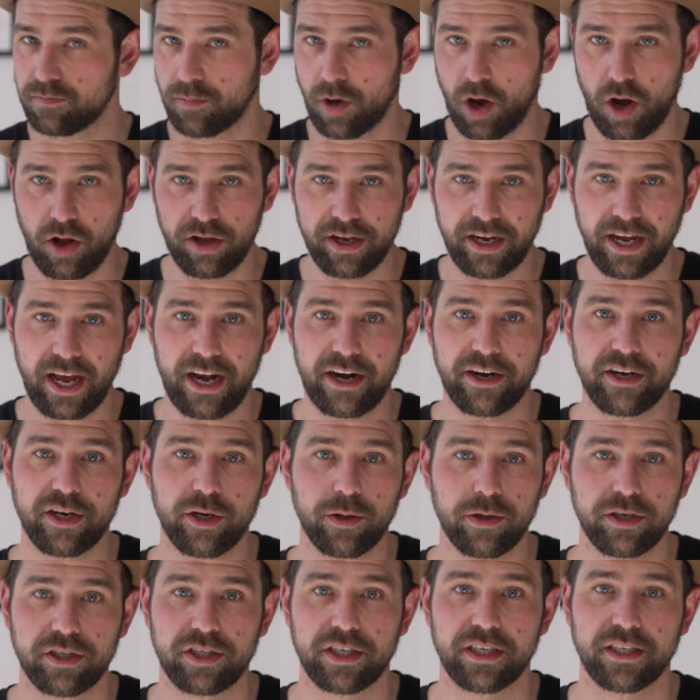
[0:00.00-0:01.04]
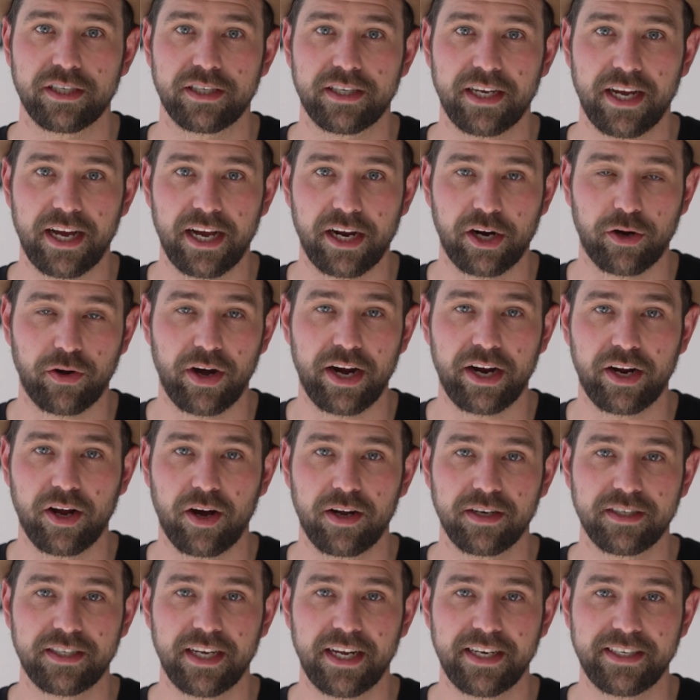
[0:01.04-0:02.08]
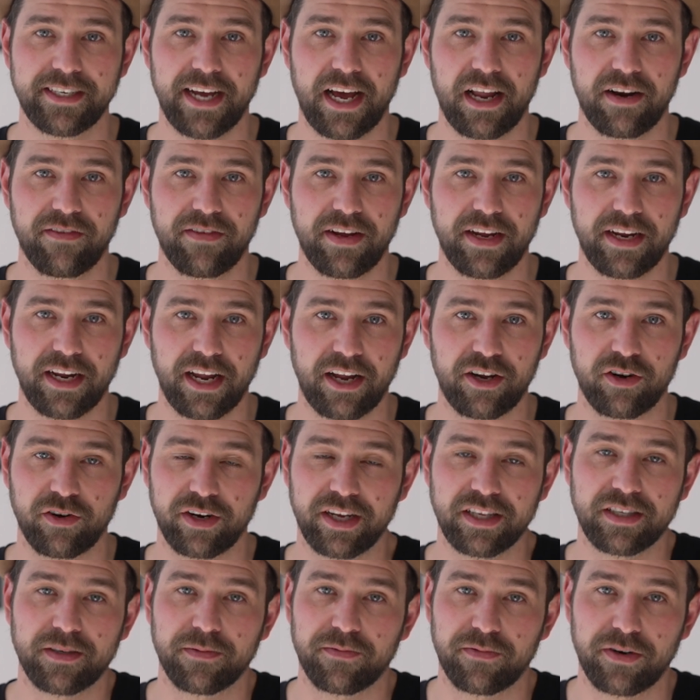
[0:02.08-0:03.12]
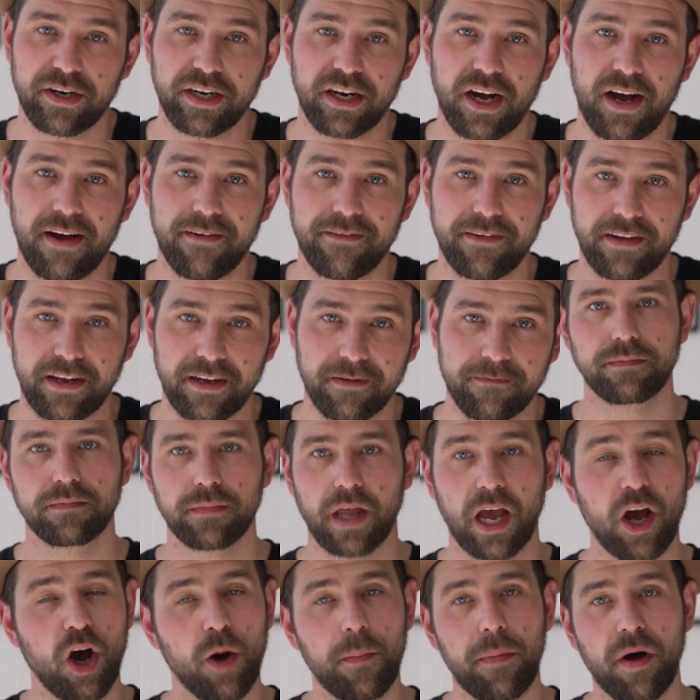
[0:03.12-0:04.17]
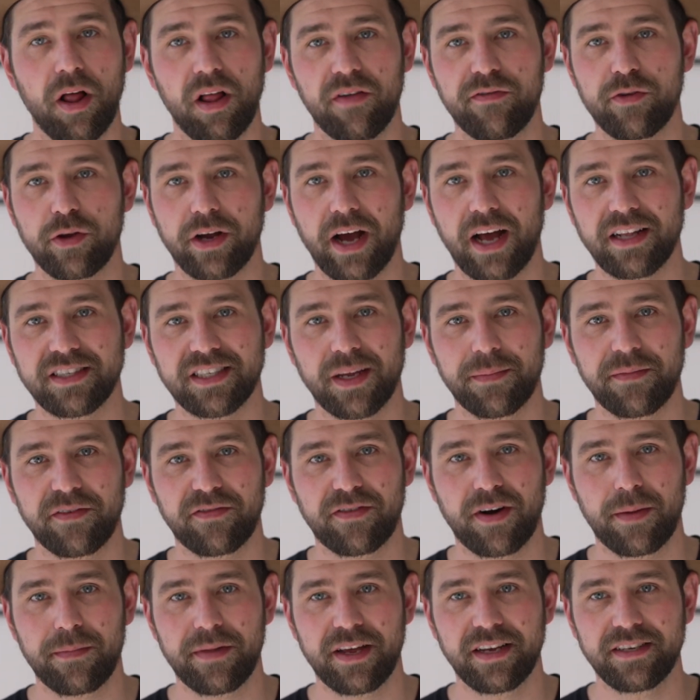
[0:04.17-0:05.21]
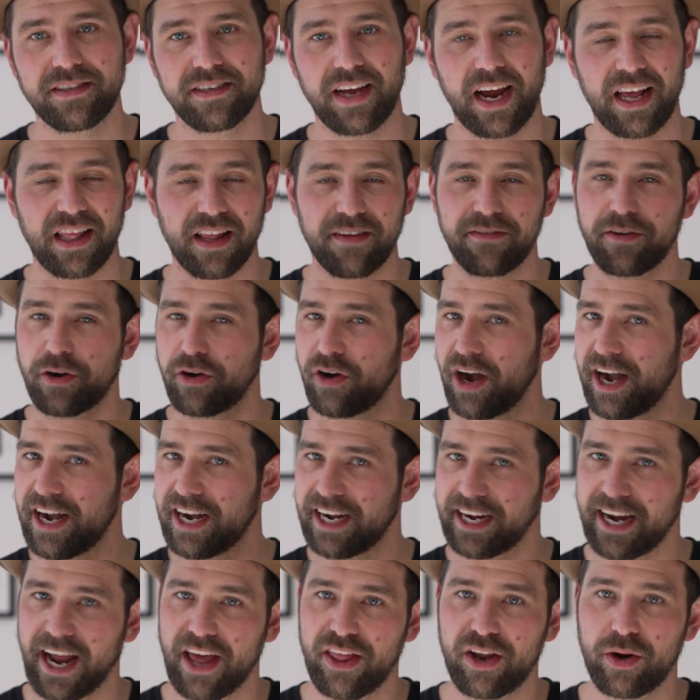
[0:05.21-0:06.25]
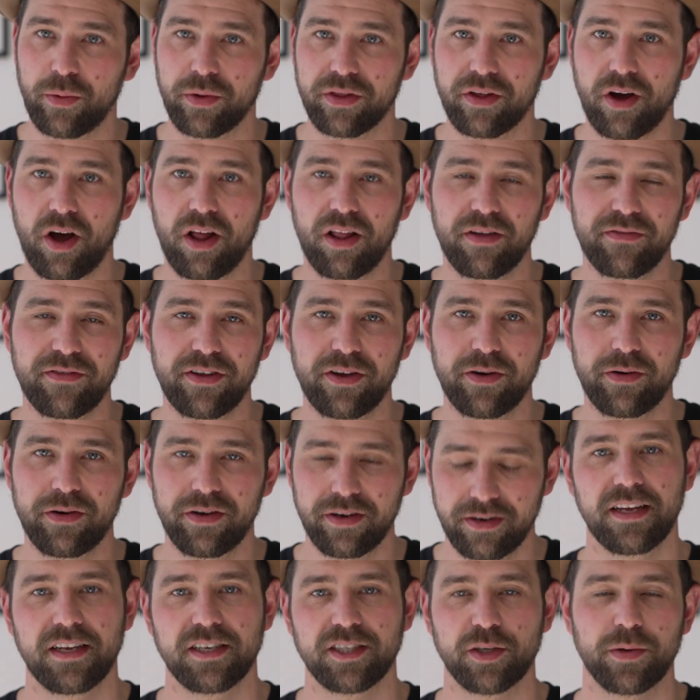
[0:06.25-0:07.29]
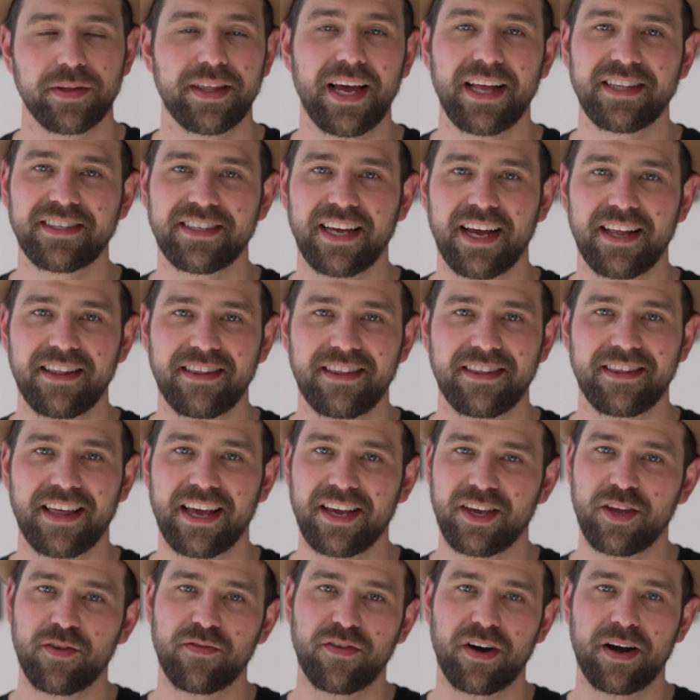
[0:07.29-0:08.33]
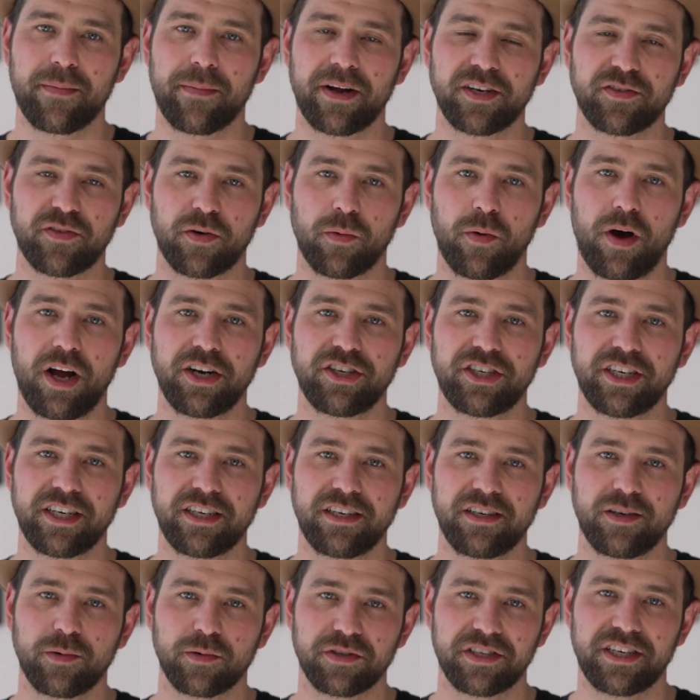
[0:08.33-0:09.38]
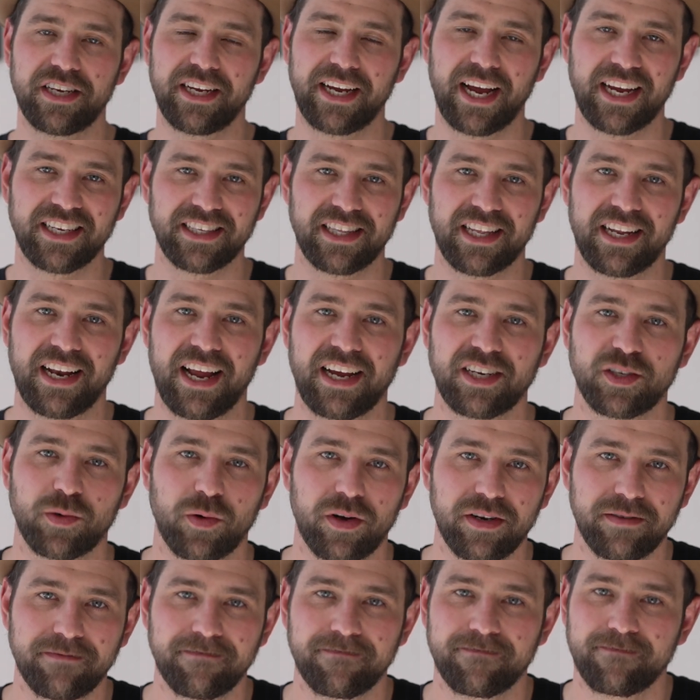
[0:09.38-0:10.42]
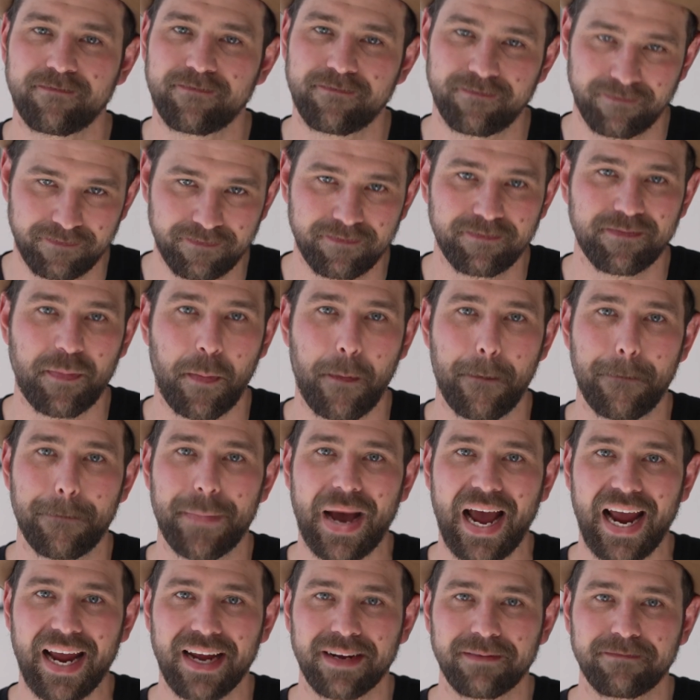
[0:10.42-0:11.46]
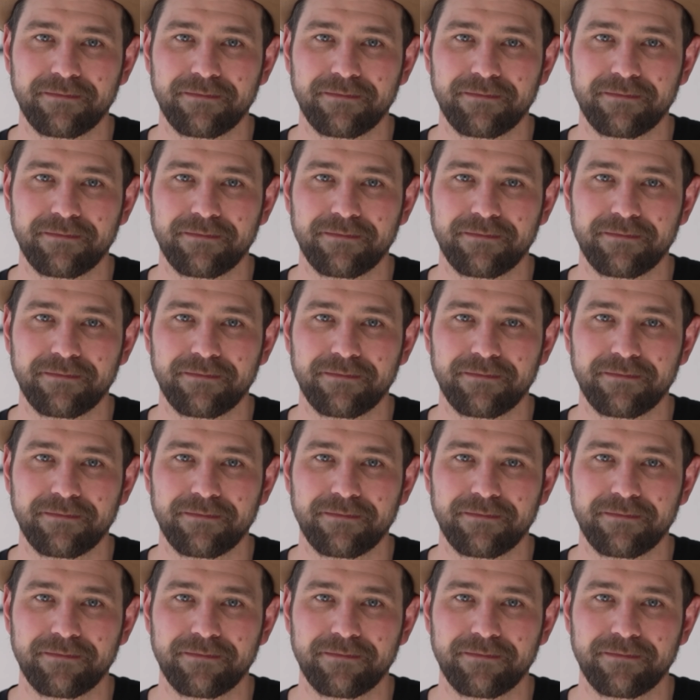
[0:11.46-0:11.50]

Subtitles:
All you got to do is just create content out of it and you'll get some free coffee. I hope all of you got something from this. I love creating together with all of you. So with that said, thank you very much for watching. We'll see you guys in the next one. Bye.